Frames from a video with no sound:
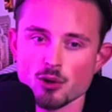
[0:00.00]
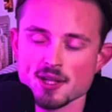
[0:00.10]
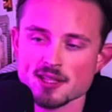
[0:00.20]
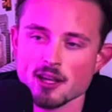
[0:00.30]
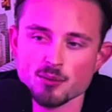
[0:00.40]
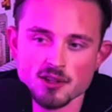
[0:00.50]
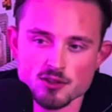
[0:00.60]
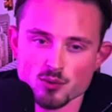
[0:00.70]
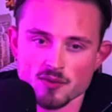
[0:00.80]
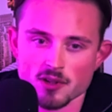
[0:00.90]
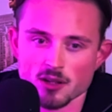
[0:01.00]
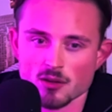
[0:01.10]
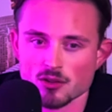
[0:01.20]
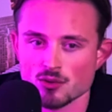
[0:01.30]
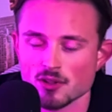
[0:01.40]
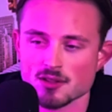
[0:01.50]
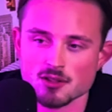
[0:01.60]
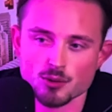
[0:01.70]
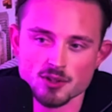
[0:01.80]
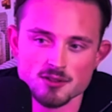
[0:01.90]
always helped us with like doing
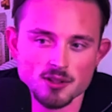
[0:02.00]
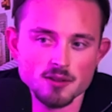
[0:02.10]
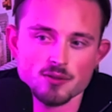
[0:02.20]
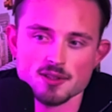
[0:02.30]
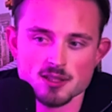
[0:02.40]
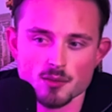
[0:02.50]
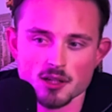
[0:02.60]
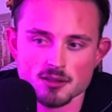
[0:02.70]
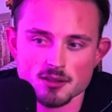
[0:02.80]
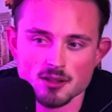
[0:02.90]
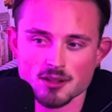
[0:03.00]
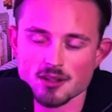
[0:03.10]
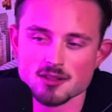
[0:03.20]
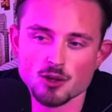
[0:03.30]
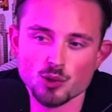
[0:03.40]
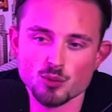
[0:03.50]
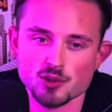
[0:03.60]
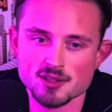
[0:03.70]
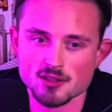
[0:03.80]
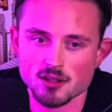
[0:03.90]
stories, doing influencer marketing, and that's how we
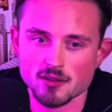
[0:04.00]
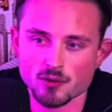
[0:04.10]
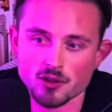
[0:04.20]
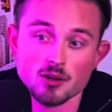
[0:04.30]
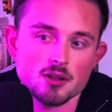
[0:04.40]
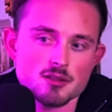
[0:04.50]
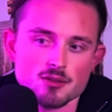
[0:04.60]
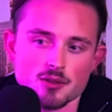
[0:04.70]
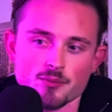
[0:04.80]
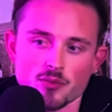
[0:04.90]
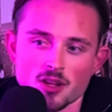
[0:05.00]
would sell for the online store.